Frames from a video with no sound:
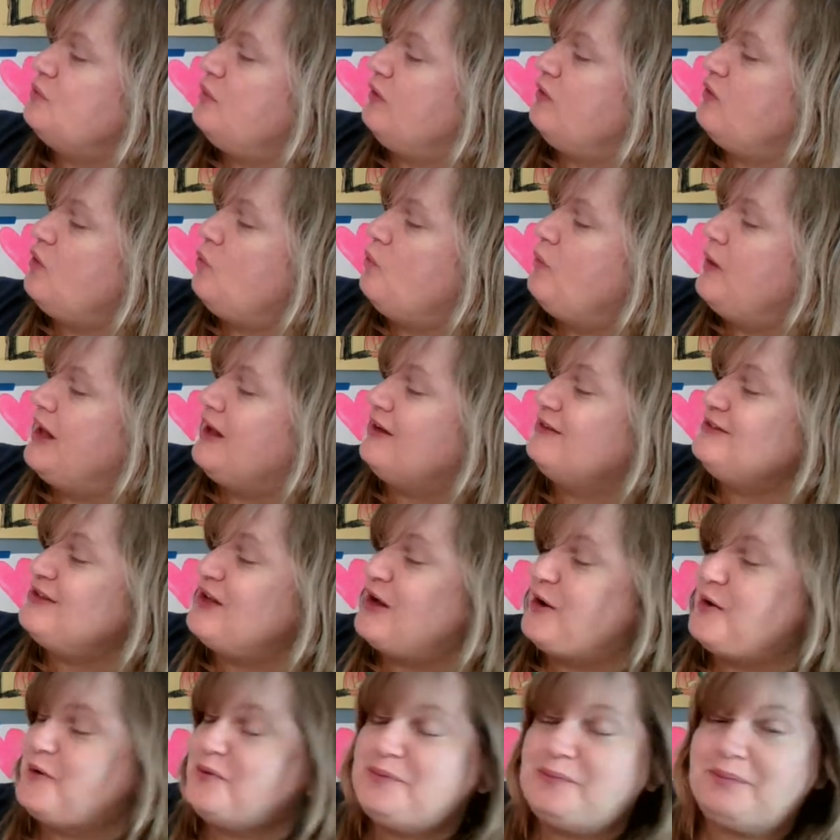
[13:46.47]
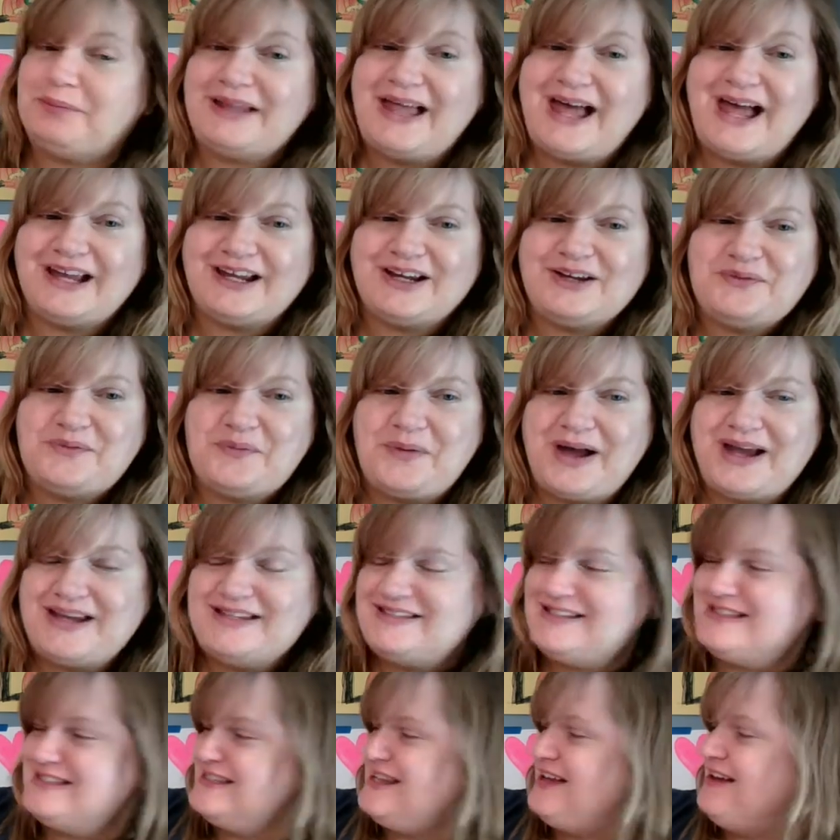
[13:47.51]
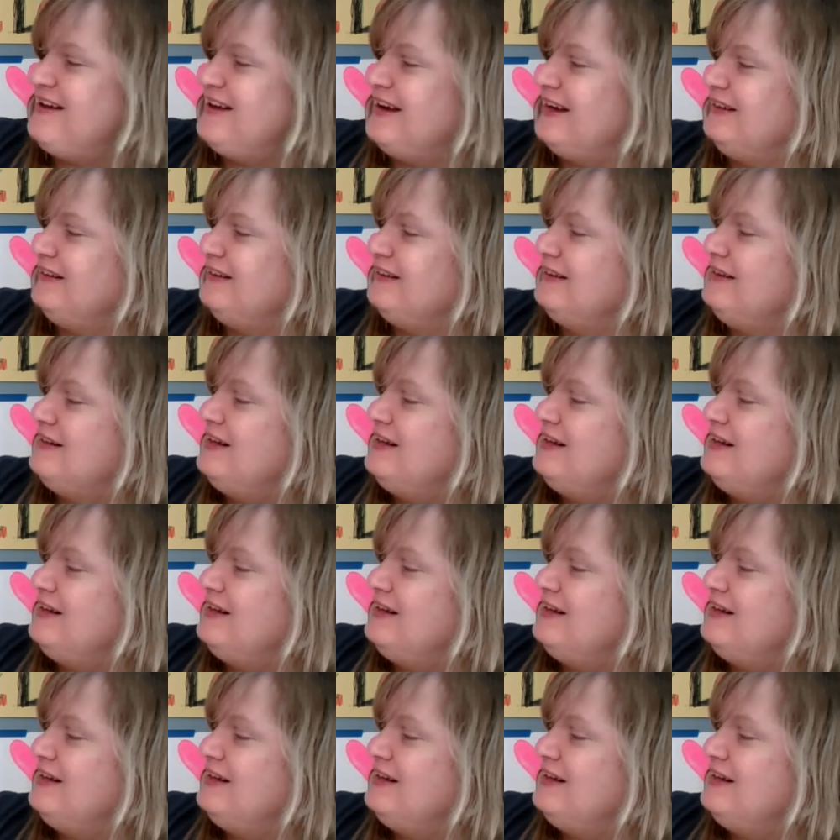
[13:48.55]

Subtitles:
with a well-known black and white design.